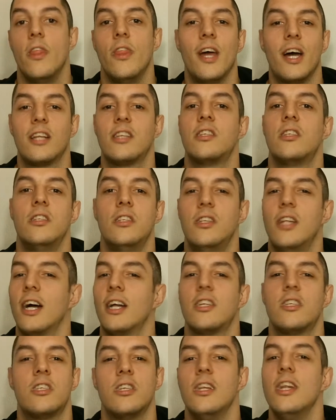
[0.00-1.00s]

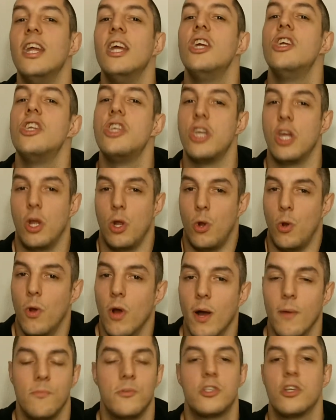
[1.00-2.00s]
That's an issue.
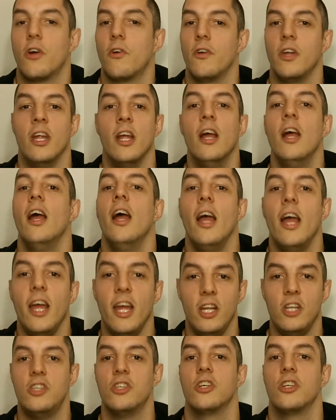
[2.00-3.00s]
I'm sorry,
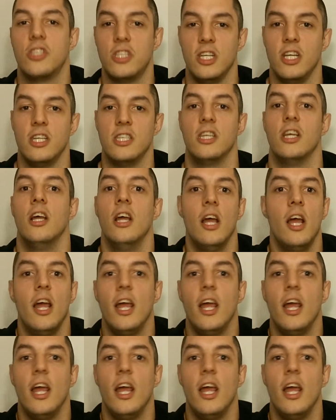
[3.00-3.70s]
it just is.